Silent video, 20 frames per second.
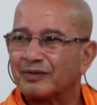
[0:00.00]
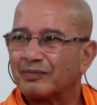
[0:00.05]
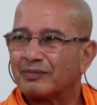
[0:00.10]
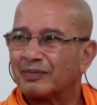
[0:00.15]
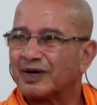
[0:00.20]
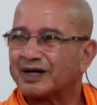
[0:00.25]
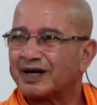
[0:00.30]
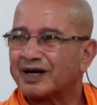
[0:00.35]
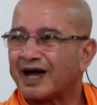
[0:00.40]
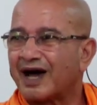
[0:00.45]

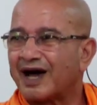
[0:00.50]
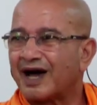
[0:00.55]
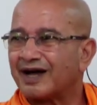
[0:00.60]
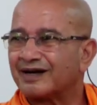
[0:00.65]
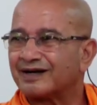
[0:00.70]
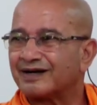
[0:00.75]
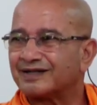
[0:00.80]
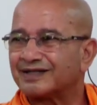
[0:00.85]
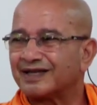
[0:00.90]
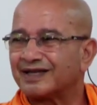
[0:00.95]
But
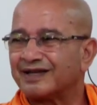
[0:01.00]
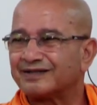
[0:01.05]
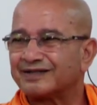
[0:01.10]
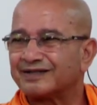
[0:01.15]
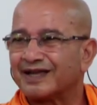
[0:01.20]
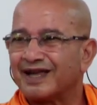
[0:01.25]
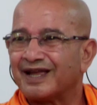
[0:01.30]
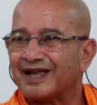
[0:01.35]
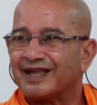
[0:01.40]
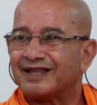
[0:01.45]
heart says,
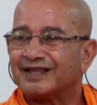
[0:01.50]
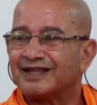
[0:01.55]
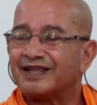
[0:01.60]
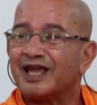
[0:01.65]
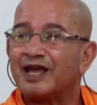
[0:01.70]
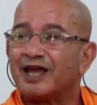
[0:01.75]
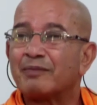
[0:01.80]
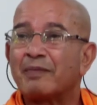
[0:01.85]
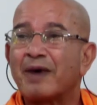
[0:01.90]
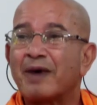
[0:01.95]

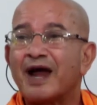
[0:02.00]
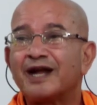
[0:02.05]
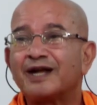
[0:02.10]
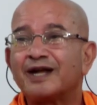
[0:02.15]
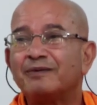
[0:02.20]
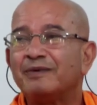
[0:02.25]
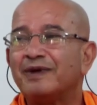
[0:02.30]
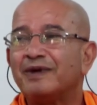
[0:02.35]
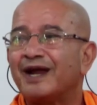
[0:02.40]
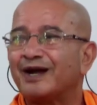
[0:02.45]
there
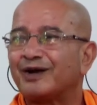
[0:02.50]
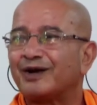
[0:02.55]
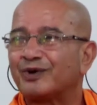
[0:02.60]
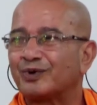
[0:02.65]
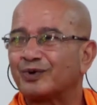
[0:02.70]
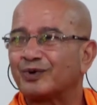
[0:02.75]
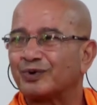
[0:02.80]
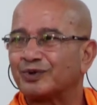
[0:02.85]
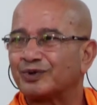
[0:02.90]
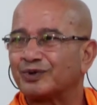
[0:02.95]
might be a
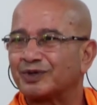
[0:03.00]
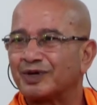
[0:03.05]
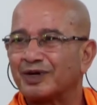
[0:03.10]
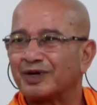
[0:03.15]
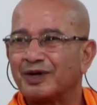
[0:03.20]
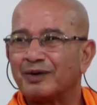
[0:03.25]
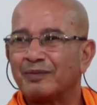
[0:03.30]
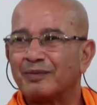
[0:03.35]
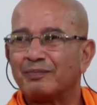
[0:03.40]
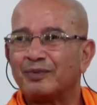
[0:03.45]
truth
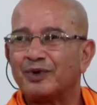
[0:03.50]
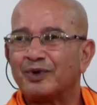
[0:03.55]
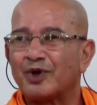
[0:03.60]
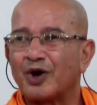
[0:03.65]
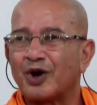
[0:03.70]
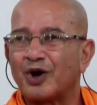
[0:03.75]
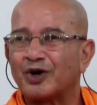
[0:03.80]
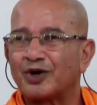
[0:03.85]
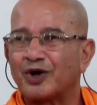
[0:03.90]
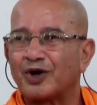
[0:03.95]

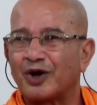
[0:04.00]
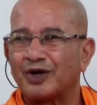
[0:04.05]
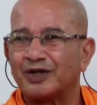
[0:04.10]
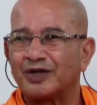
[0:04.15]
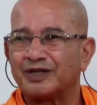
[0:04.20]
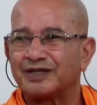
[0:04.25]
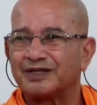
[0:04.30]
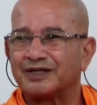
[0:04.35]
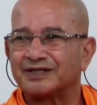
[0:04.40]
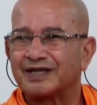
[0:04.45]
beyond all
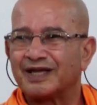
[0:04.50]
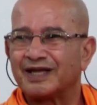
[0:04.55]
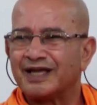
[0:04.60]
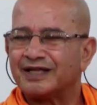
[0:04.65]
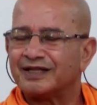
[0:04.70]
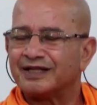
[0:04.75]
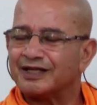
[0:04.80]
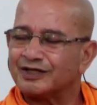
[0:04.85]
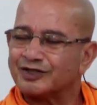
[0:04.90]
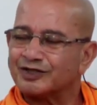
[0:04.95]
this.
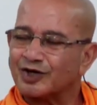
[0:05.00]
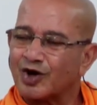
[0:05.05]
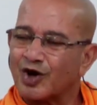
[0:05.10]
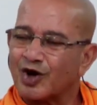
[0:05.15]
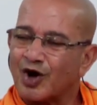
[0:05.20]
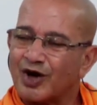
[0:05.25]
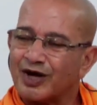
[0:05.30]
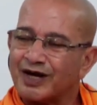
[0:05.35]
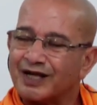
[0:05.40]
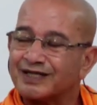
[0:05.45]
These are
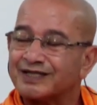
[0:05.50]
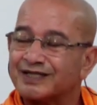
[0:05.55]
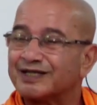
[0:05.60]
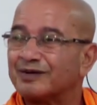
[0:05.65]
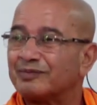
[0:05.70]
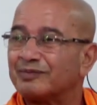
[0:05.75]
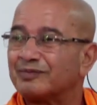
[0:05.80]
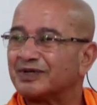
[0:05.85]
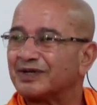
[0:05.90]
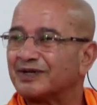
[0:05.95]
all
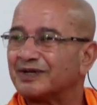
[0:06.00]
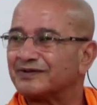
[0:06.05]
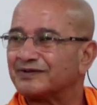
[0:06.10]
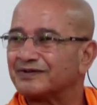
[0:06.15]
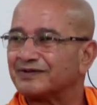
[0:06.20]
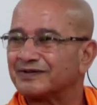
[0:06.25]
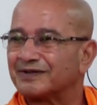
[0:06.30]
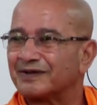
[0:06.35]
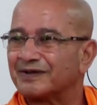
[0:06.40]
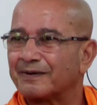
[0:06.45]
assumptions.